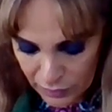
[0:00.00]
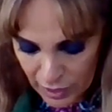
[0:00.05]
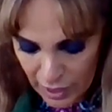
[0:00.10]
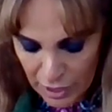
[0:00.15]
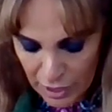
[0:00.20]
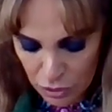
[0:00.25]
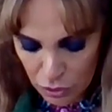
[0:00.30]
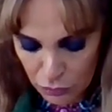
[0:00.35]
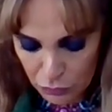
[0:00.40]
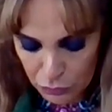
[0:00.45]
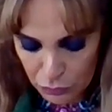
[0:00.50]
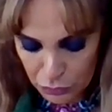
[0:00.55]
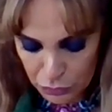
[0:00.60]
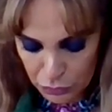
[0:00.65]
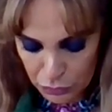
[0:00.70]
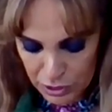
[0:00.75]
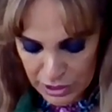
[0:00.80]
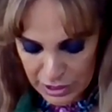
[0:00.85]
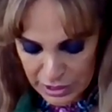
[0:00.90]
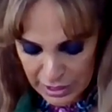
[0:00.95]
and of
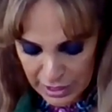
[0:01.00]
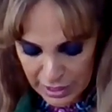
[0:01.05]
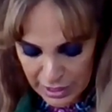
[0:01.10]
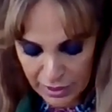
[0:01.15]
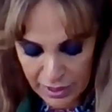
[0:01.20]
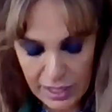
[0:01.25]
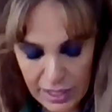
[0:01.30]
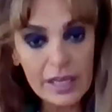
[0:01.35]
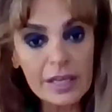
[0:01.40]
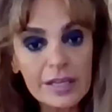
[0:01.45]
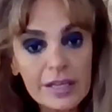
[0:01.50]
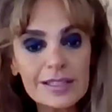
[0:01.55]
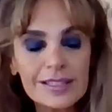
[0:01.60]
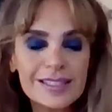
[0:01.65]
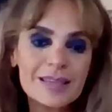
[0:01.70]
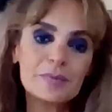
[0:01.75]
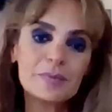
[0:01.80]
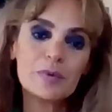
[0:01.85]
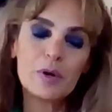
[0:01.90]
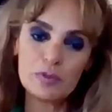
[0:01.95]
course the
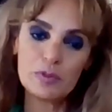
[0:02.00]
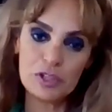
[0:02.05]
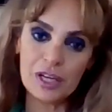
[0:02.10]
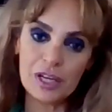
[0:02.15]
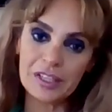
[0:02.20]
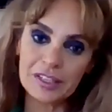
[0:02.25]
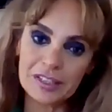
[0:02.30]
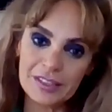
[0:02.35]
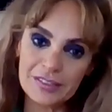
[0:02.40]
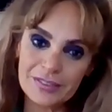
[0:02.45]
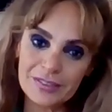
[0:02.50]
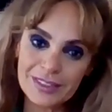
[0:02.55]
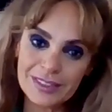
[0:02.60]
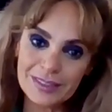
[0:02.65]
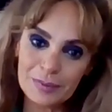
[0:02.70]
same objectives,